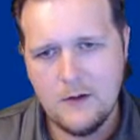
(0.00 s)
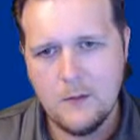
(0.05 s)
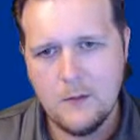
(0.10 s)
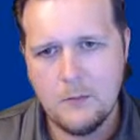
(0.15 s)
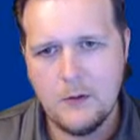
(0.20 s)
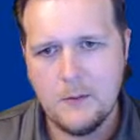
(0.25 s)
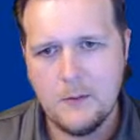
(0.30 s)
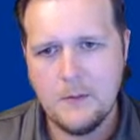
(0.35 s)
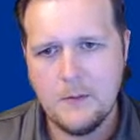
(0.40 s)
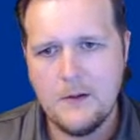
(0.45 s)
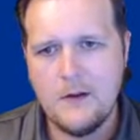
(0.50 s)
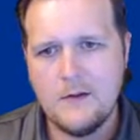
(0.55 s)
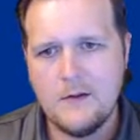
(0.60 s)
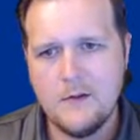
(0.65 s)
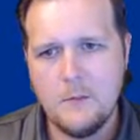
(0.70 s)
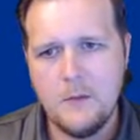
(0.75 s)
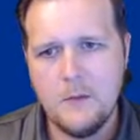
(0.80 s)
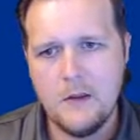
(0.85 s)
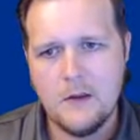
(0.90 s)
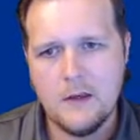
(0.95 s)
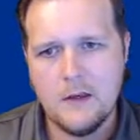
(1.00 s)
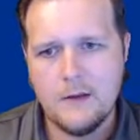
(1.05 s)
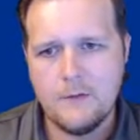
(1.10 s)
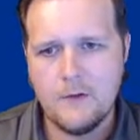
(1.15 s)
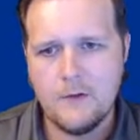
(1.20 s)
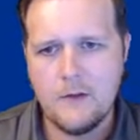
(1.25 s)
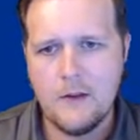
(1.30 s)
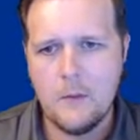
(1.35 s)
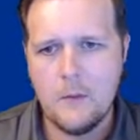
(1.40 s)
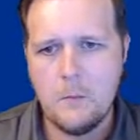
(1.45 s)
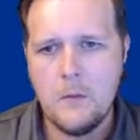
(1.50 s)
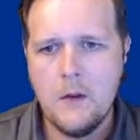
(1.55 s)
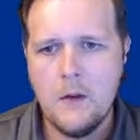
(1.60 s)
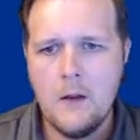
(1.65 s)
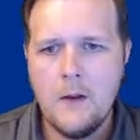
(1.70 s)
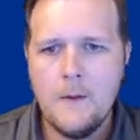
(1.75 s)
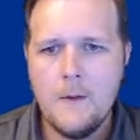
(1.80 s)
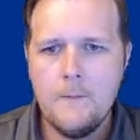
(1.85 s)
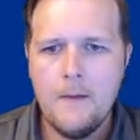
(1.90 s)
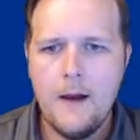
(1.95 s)
permanent disability for them.
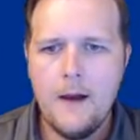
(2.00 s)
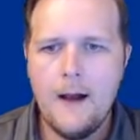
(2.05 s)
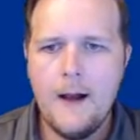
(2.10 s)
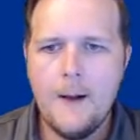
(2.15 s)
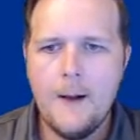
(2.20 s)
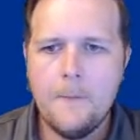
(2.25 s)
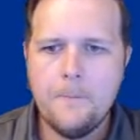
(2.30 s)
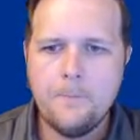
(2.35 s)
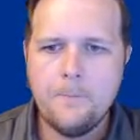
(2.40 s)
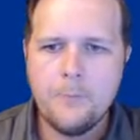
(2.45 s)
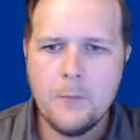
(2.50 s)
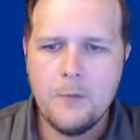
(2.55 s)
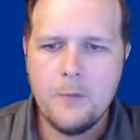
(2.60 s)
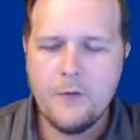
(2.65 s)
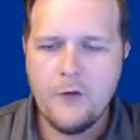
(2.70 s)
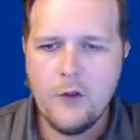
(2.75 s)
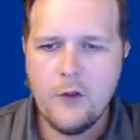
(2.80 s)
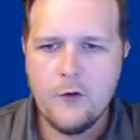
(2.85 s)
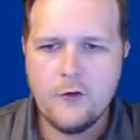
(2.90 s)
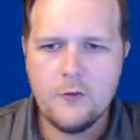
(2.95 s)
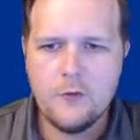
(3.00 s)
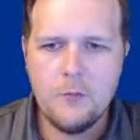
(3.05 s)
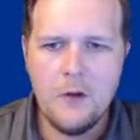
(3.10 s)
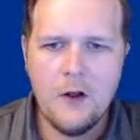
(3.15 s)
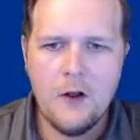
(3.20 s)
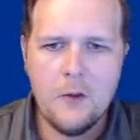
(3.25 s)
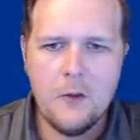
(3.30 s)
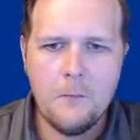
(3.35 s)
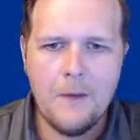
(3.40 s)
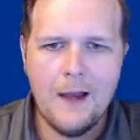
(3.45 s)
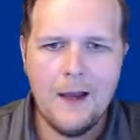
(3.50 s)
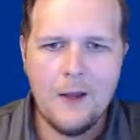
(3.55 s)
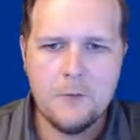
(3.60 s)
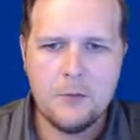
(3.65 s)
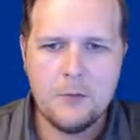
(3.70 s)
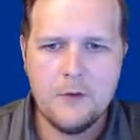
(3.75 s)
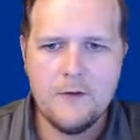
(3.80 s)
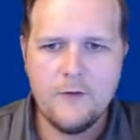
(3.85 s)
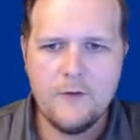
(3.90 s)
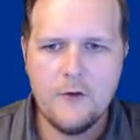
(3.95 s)
But for those small, mild
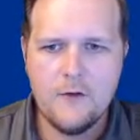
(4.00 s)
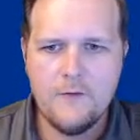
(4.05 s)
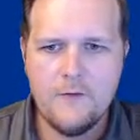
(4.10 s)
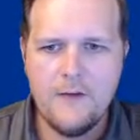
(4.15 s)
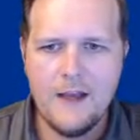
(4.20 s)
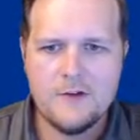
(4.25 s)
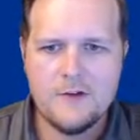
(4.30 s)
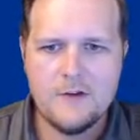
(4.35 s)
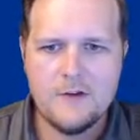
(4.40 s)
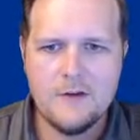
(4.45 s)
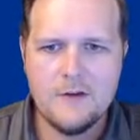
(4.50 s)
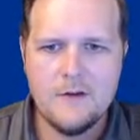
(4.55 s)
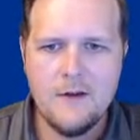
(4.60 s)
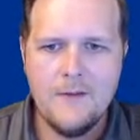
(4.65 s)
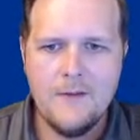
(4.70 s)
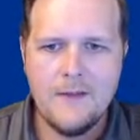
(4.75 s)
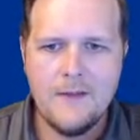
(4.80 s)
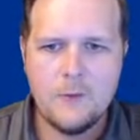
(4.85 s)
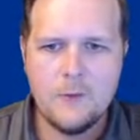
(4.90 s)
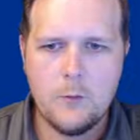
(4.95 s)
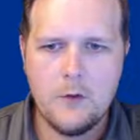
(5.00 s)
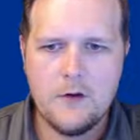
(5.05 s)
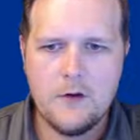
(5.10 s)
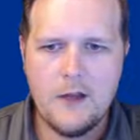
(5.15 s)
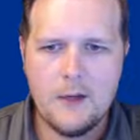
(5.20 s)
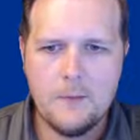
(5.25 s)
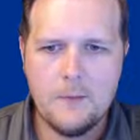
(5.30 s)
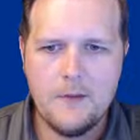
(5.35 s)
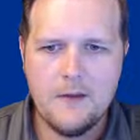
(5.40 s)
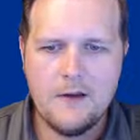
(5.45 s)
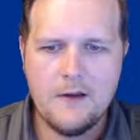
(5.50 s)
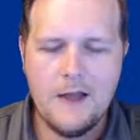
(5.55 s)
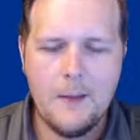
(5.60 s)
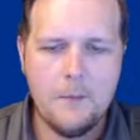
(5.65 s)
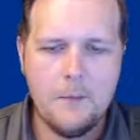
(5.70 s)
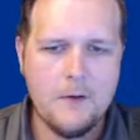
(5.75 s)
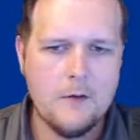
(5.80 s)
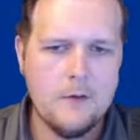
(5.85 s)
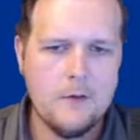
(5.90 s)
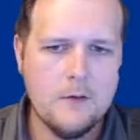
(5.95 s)
peripheral infections, that's where we're going to talk about the
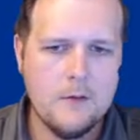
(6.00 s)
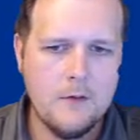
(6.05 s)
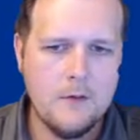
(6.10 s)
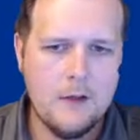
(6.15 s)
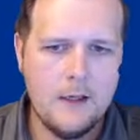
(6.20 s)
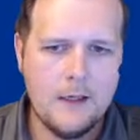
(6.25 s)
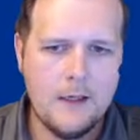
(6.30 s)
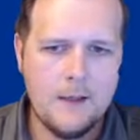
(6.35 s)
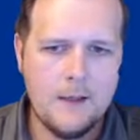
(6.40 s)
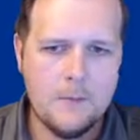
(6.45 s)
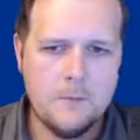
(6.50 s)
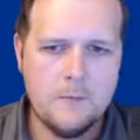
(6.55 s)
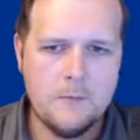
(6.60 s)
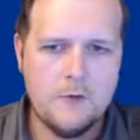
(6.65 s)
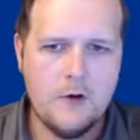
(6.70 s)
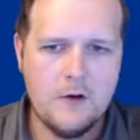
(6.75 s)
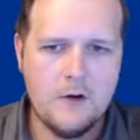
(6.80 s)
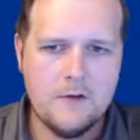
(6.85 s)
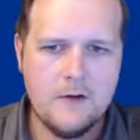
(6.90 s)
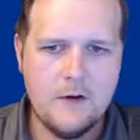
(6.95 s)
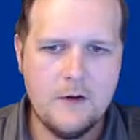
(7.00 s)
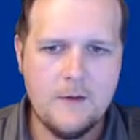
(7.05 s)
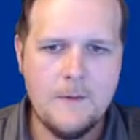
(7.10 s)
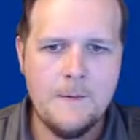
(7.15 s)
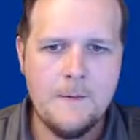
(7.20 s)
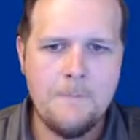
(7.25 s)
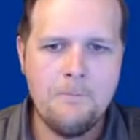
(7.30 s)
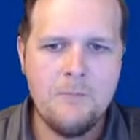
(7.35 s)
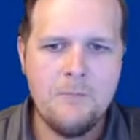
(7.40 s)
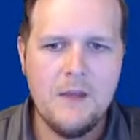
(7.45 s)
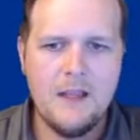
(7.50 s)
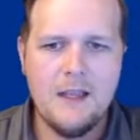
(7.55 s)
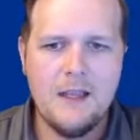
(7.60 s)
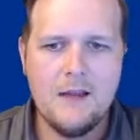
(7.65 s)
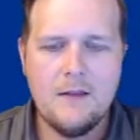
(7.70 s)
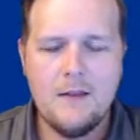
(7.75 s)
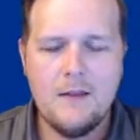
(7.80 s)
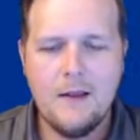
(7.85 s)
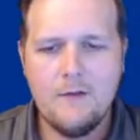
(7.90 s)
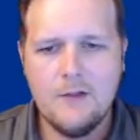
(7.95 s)
topical drugs here.
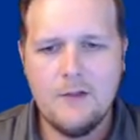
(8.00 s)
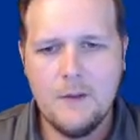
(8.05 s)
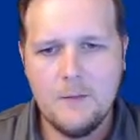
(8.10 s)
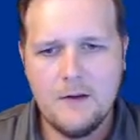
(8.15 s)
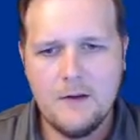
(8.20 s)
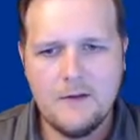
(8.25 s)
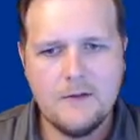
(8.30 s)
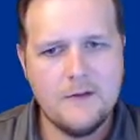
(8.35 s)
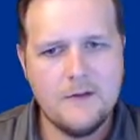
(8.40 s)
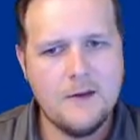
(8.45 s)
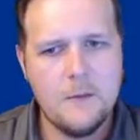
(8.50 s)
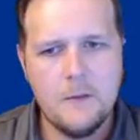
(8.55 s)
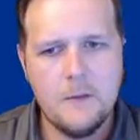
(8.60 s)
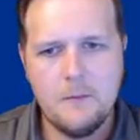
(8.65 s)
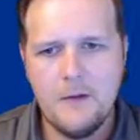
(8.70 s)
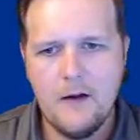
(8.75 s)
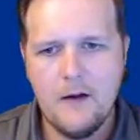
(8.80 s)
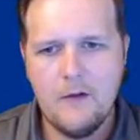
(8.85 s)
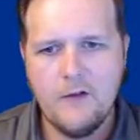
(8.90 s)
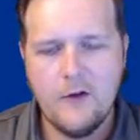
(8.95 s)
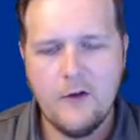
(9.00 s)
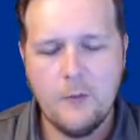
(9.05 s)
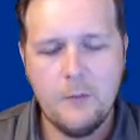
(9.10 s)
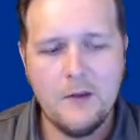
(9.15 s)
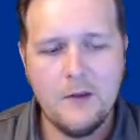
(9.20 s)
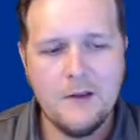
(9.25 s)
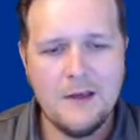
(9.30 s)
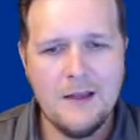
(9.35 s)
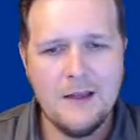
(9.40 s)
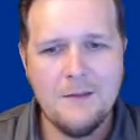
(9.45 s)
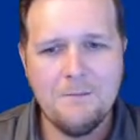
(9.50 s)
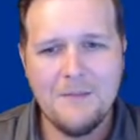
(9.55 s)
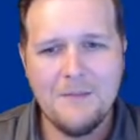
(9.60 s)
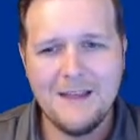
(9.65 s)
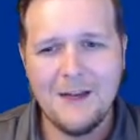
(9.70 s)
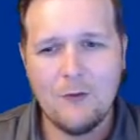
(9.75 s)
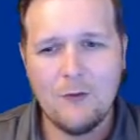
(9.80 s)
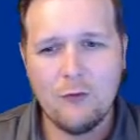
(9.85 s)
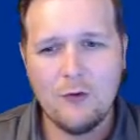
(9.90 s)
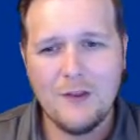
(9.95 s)
Again, they have limited systemic bioavailability. They
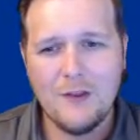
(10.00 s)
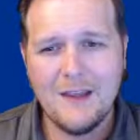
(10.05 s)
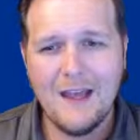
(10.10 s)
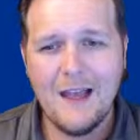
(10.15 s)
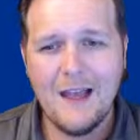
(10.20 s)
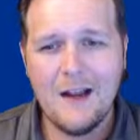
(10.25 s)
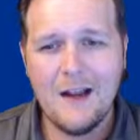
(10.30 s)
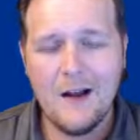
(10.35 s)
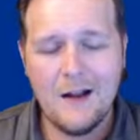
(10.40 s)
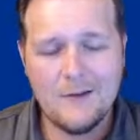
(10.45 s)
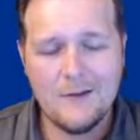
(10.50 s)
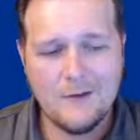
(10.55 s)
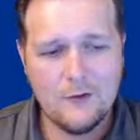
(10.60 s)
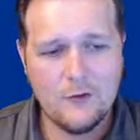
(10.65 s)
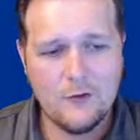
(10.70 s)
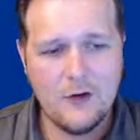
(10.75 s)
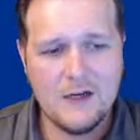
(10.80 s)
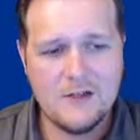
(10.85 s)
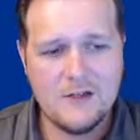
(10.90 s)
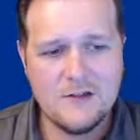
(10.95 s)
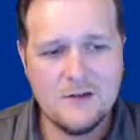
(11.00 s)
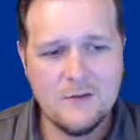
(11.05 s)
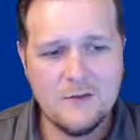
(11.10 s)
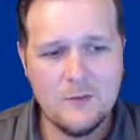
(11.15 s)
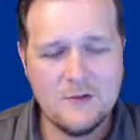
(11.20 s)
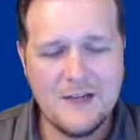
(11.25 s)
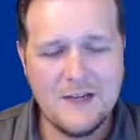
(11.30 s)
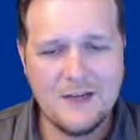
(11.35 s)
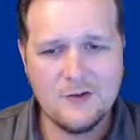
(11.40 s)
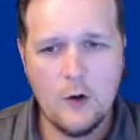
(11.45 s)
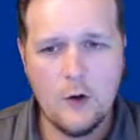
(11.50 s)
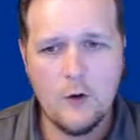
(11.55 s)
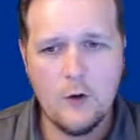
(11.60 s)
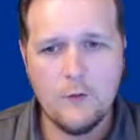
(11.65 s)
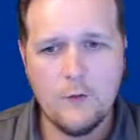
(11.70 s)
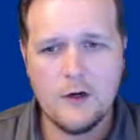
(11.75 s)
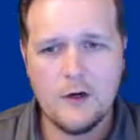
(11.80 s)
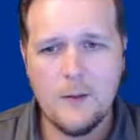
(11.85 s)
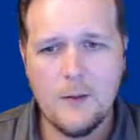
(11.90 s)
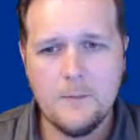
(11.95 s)
get really high concentrations, which actually
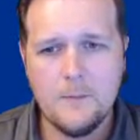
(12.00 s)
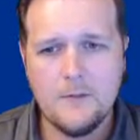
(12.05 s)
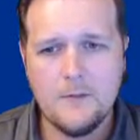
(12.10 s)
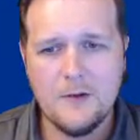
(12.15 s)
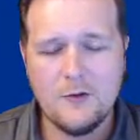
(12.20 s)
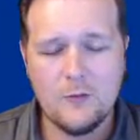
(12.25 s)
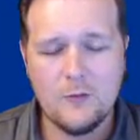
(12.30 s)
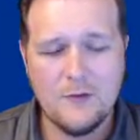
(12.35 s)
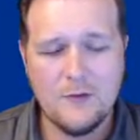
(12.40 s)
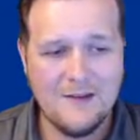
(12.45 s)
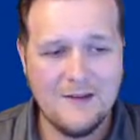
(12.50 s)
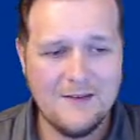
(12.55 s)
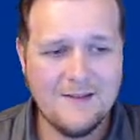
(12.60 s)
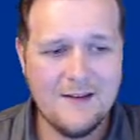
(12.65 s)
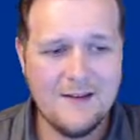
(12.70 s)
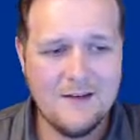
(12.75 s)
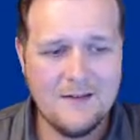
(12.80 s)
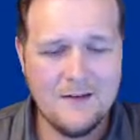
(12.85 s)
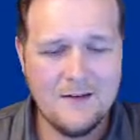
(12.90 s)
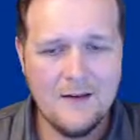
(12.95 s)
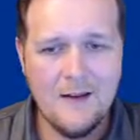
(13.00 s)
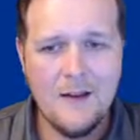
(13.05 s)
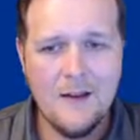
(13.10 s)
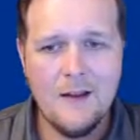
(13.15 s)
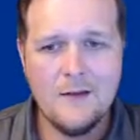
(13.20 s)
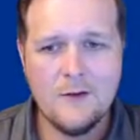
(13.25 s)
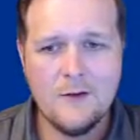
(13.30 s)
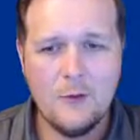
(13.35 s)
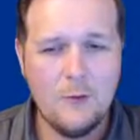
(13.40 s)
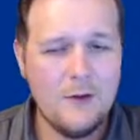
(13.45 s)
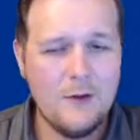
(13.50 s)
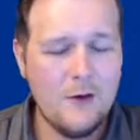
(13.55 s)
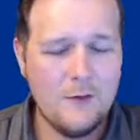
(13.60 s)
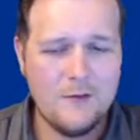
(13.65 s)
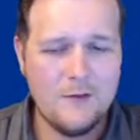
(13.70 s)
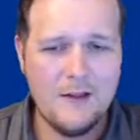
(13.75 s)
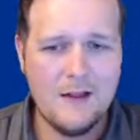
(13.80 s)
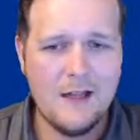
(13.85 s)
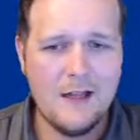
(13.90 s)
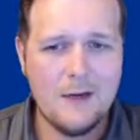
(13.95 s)
overcomes much resistance. They really don't
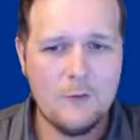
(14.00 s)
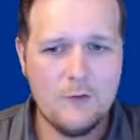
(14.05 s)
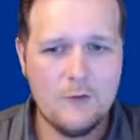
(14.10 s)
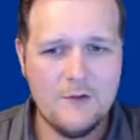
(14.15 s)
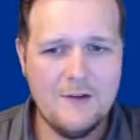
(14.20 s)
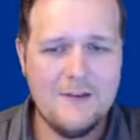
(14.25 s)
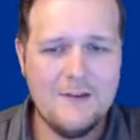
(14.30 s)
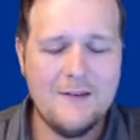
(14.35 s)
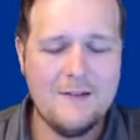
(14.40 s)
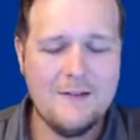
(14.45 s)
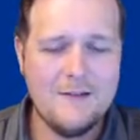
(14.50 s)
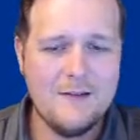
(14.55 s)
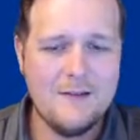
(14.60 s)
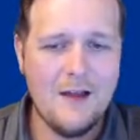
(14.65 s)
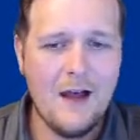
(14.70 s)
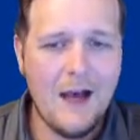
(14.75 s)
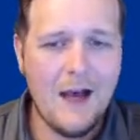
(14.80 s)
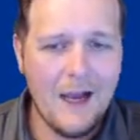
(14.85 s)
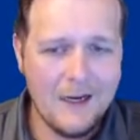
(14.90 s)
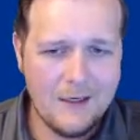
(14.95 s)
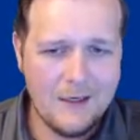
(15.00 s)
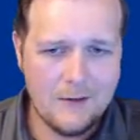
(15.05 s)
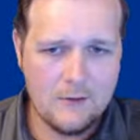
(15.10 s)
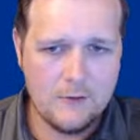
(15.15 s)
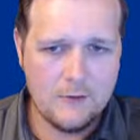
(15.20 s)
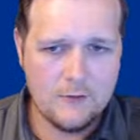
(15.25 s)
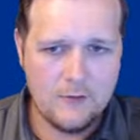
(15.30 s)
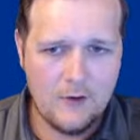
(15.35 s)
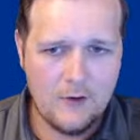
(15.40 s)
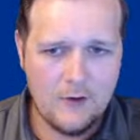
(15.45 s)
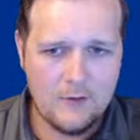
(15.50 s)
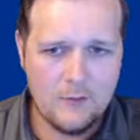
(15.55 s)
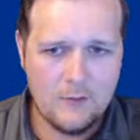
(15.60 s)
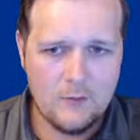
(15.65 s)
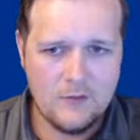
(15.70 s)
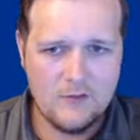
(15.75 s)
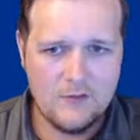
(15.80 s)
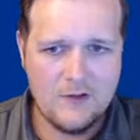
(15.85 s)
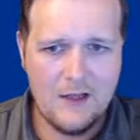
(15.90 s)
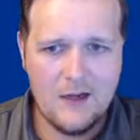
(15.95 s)
see a lot of resistance to ocular drugs,
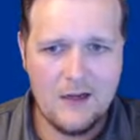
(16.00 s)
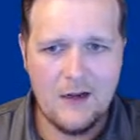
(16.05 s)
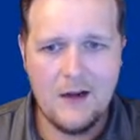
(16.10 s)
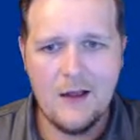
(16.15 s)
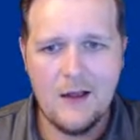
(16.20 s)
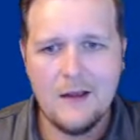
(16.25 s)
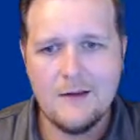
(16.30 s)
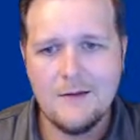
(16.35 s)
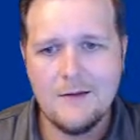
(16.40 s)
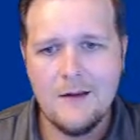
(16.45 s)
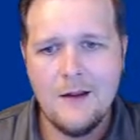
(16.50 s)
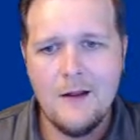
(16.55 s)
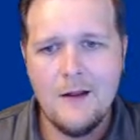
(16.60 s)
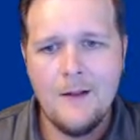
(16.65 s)
which is kind of nice.